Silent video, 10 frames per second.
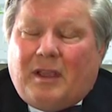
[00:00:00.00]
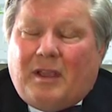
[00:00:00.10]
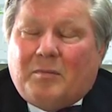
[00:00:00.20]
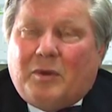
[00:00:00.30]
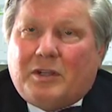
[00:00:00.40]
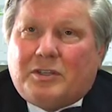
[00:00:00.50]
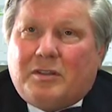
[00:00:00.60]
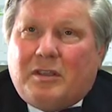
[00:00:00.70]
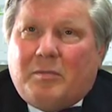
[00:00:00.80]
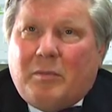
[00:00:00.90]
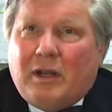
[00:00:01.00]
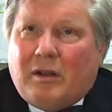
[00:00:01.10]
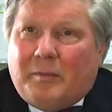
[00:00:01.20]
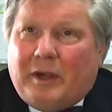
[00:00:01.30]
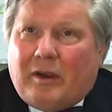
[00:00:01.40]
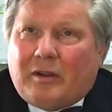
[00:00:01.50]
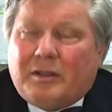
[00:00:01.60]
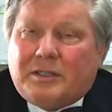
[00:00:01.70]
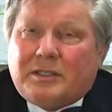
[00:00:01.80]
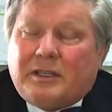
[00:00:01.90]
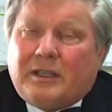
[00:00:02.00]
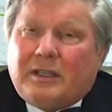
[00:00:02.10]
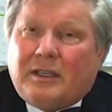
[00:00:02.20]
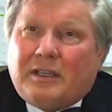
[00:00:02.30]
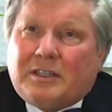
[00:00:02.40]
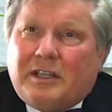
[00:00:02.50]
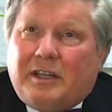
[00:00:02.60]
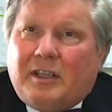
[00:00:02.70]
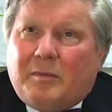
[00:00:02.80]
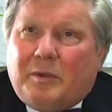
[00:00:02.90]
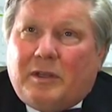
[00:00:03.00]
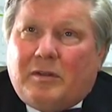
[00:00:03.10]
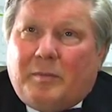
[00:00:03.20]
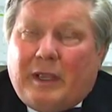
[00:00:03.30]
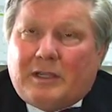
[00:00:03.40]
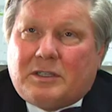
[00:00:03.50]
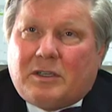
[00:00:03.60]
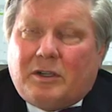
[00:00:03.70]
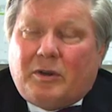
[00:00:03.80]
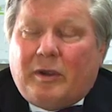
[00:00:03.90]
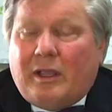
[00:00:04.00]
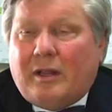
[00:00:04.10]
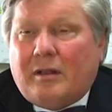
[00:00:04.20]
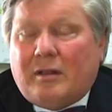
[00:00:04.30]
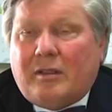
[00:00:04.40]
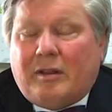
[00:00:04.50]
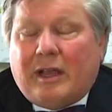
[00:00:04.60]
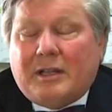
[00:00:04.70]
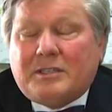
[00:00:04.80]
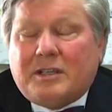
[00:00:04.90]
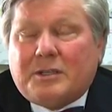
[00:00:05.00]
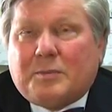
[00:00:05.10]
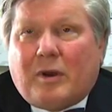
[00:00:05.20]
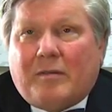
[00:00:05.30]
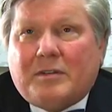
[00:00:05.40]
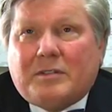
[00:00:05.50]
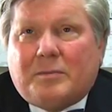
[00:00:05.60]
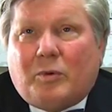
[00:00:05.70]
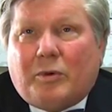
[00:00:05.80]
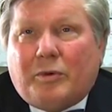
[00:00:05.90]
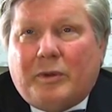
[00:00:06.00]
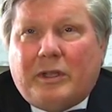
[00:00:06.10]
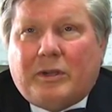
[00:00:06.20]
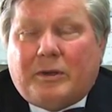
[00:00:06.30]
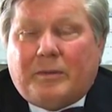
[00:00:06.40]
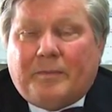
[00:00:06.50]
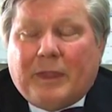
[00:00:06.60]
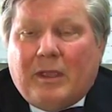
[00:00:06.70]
and much of the Middle Americas extending up into Mexico and United States province of Puerto Rico.